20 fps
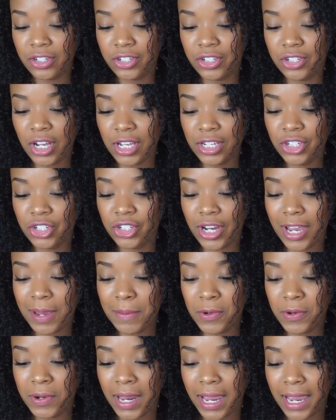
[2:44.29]
Just Shay
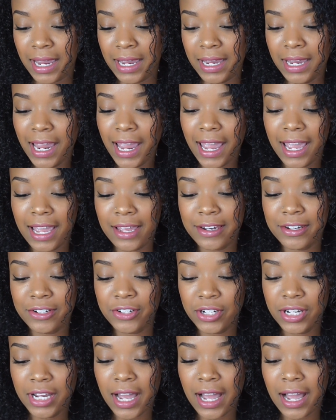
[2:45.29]
Monet, and
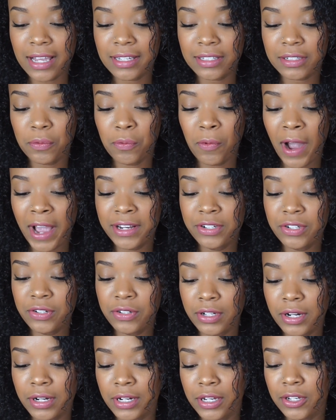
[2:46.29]
she asked, why did you
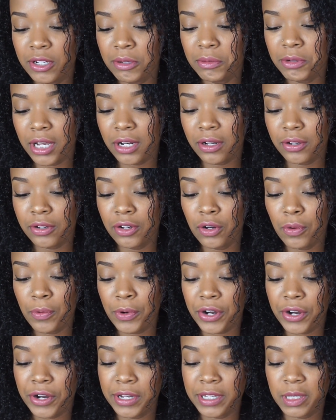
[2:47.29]
start a YouTube channel and who
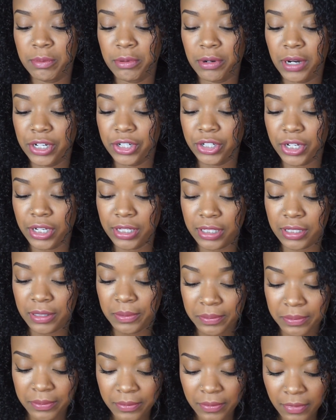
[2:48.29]
were your inspirations?
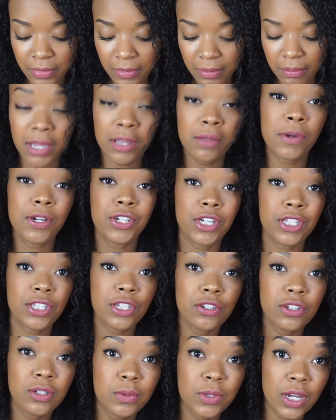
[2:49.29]
By the way, she has a
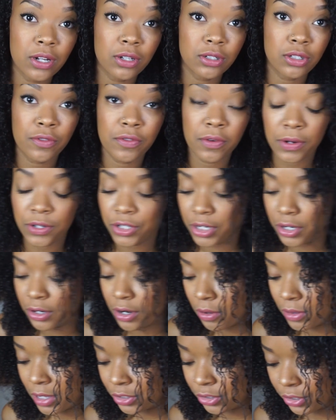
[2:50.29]
YouTube channel, so if you want to check her
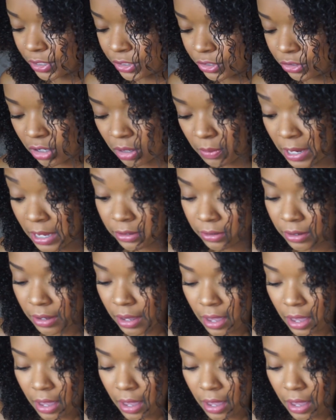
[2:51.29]
out, that's her Instagram handle.